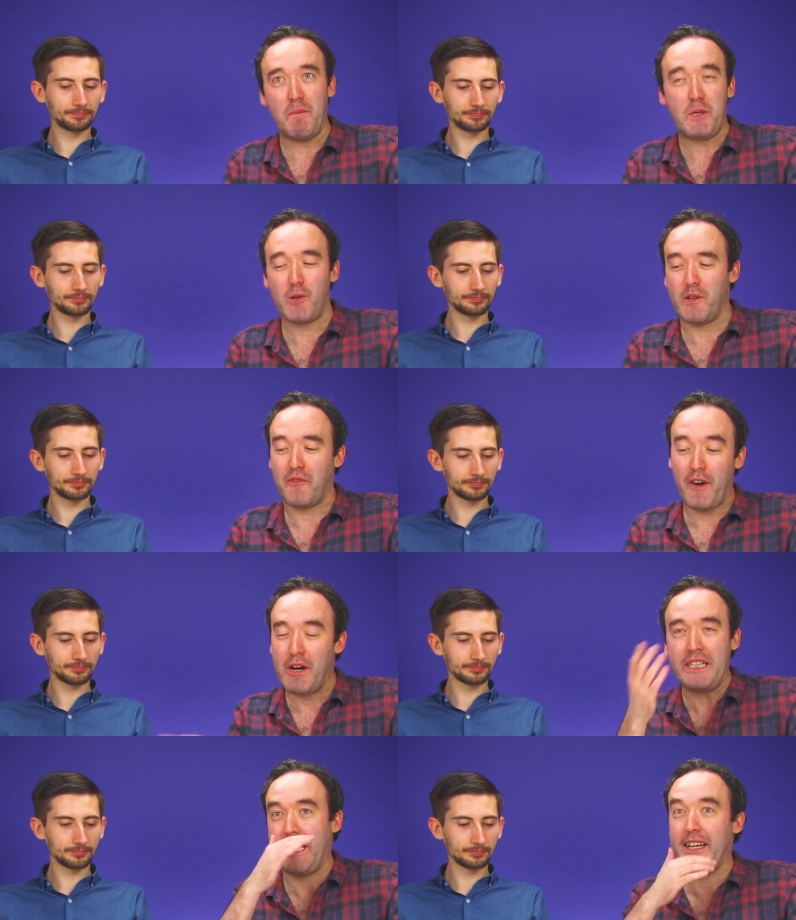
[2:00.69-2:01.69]
Speaker 1: I'm sure it's
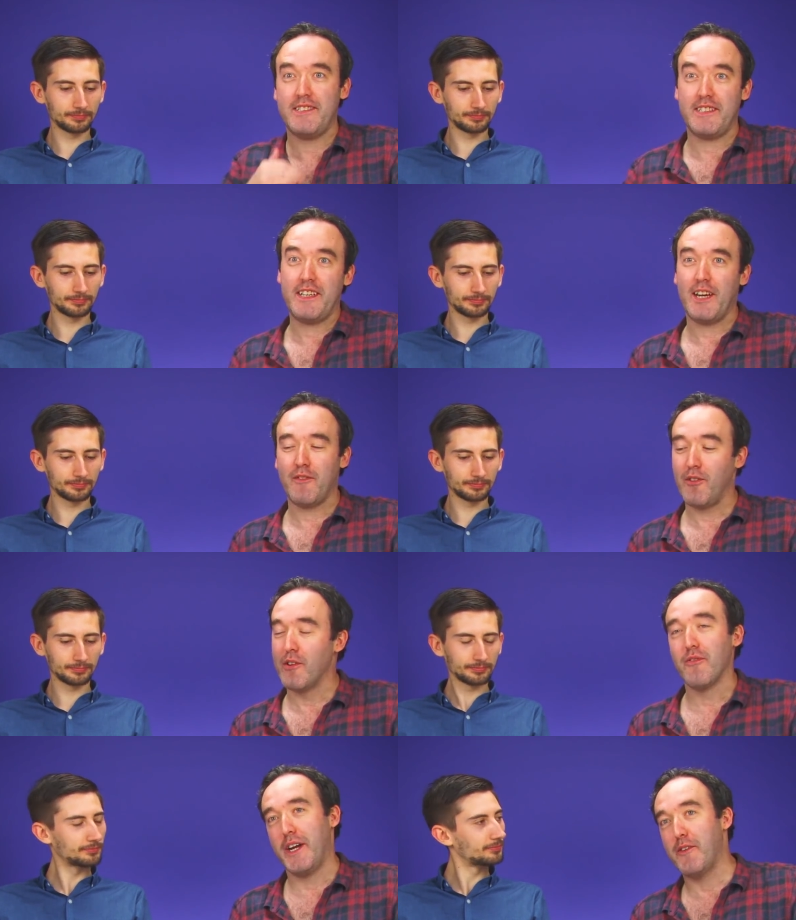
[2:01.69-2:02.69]
very tasty and full
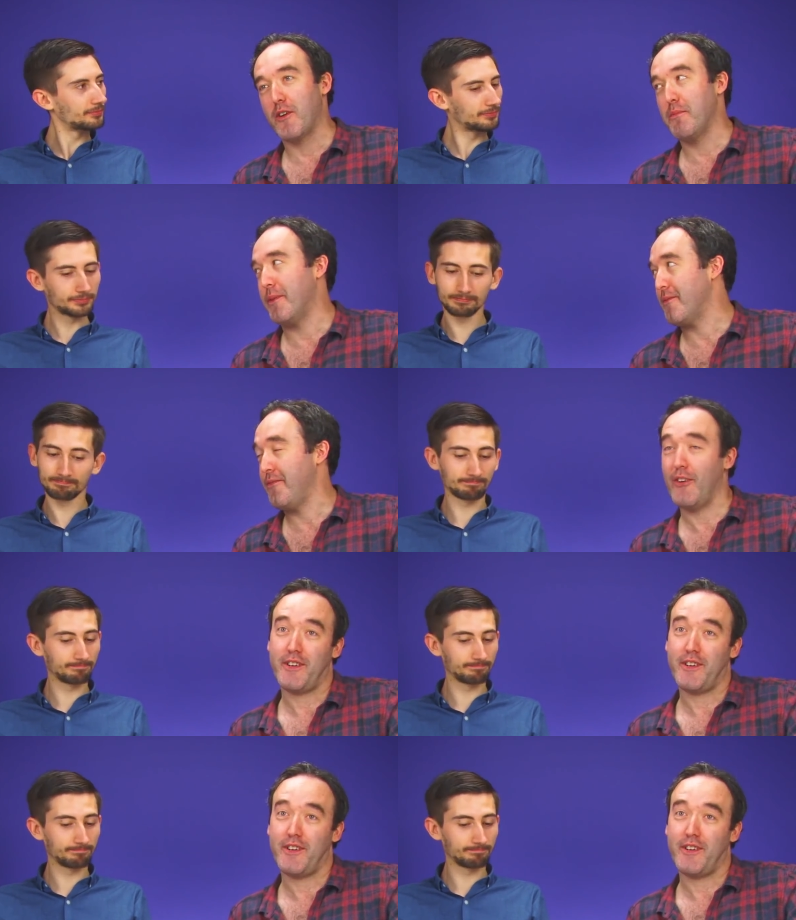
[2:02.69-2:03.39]
of flavor, but